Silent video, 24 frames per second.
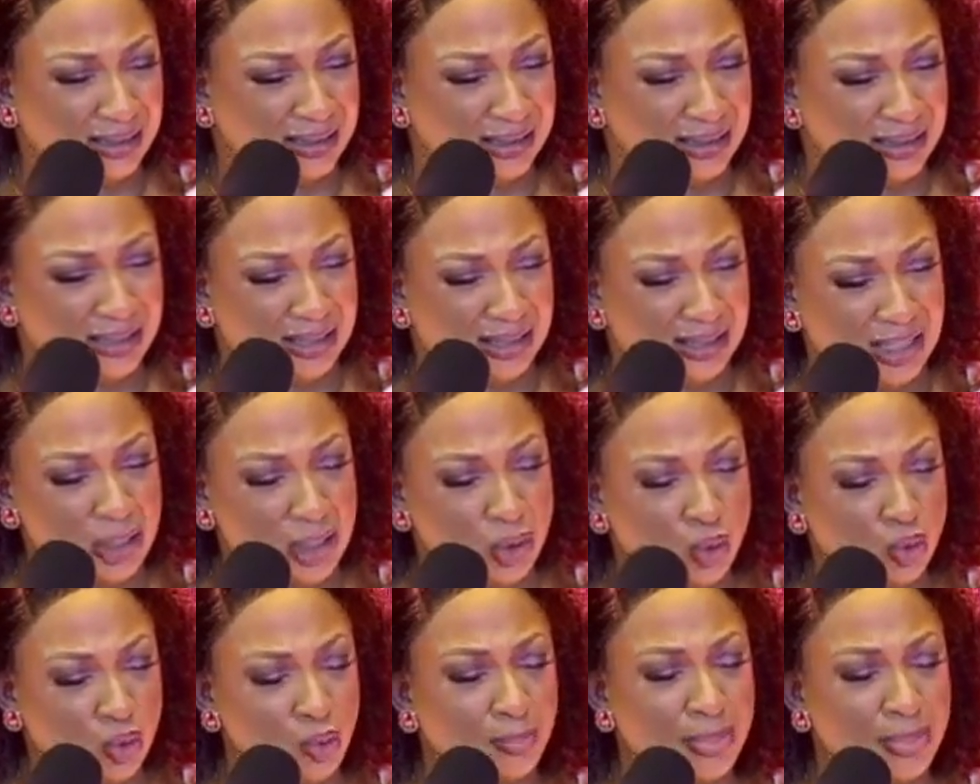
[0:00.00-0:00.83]
the
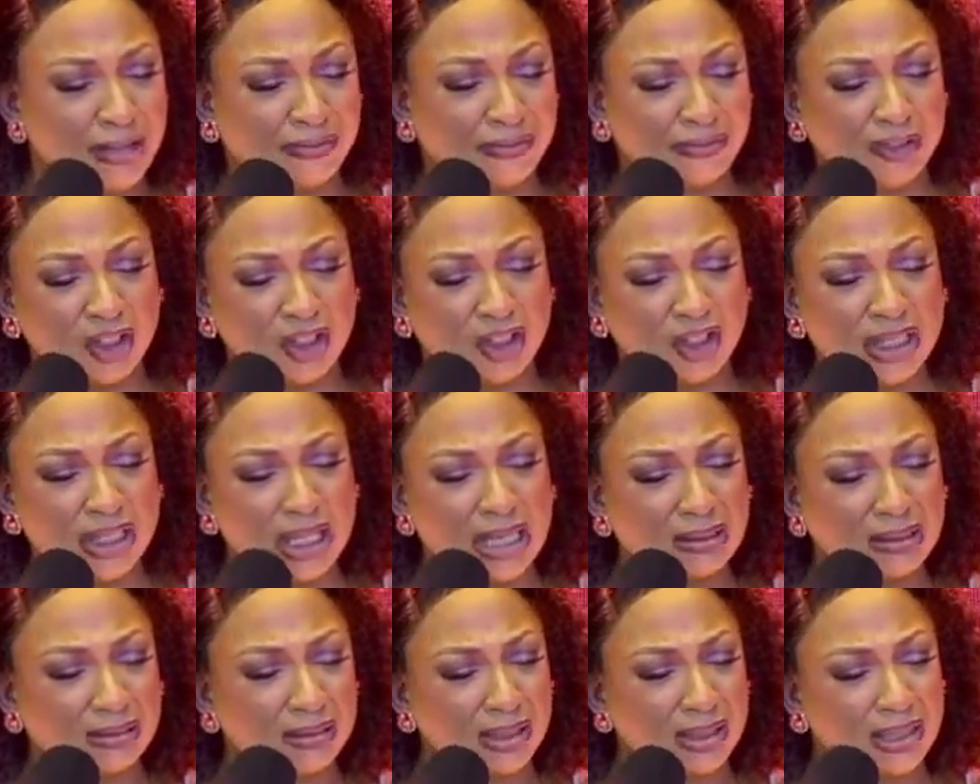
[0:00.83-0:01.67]

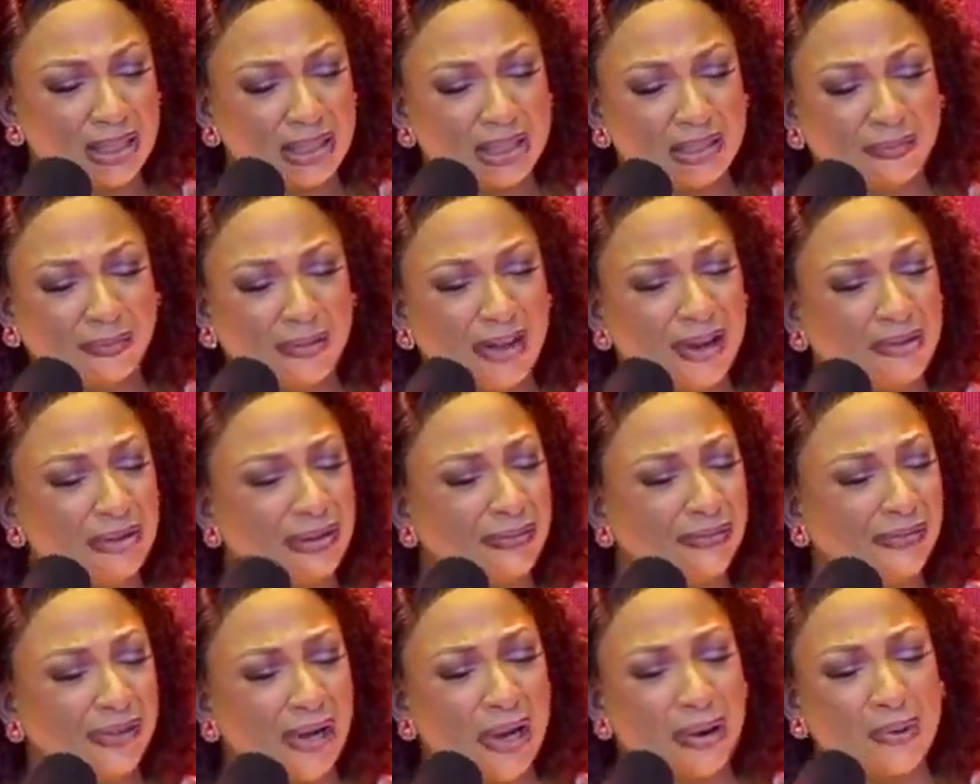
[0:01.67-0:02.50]
superficial, the
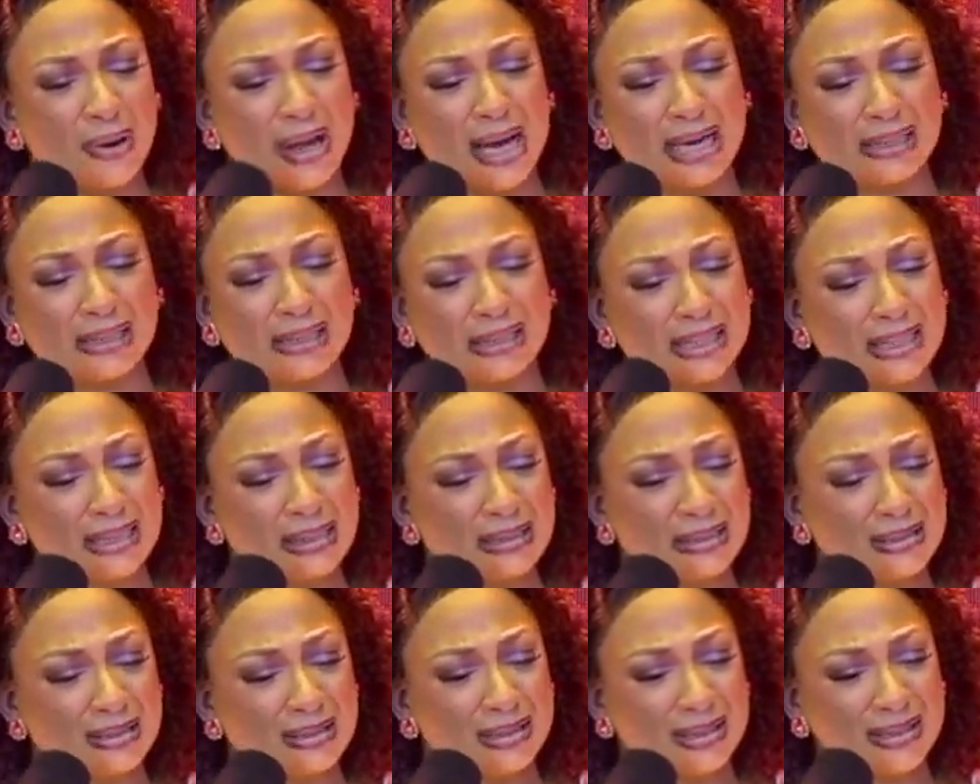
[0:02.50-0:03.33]
peripheral, the
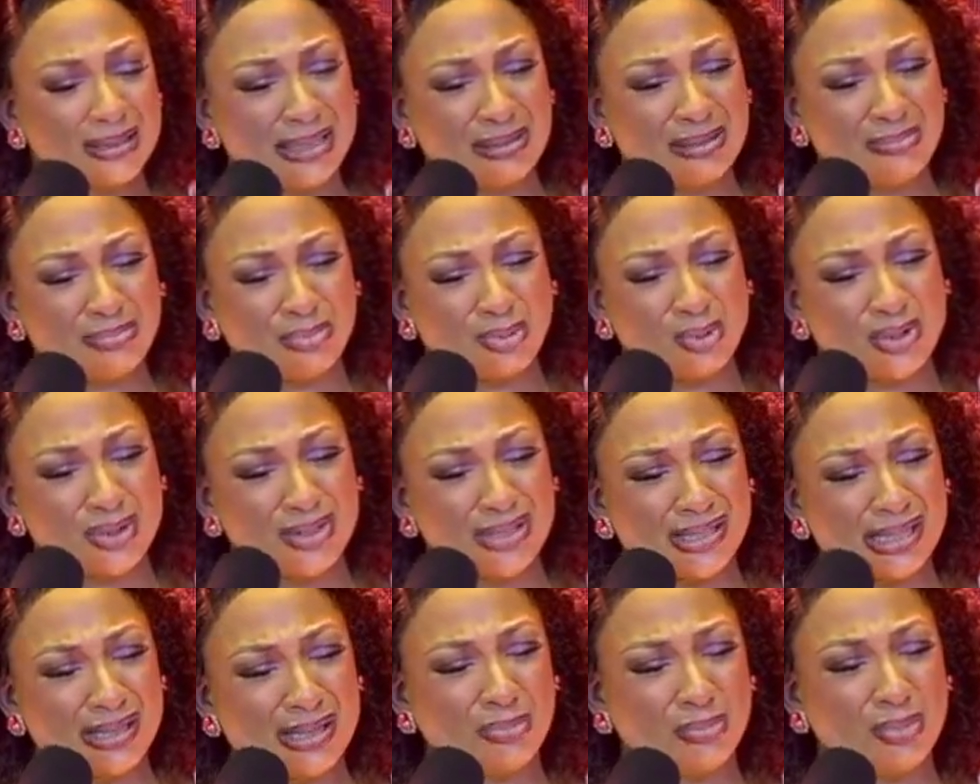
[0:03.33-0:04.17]

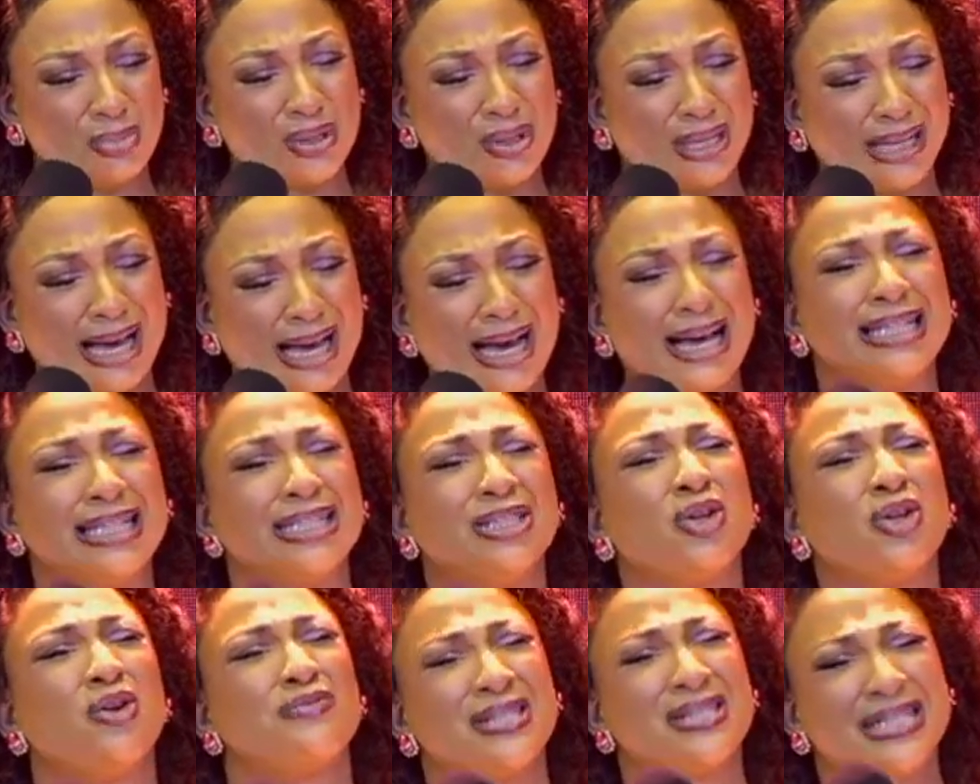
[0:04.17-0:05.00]
simple kind
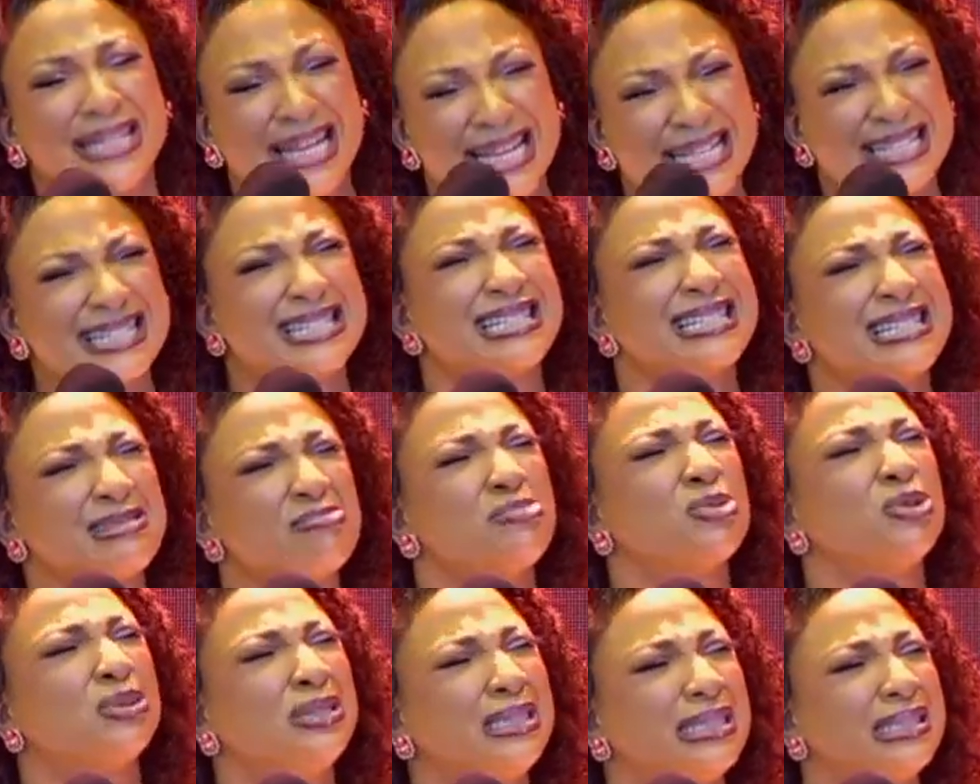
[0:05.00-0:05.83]
of testimony.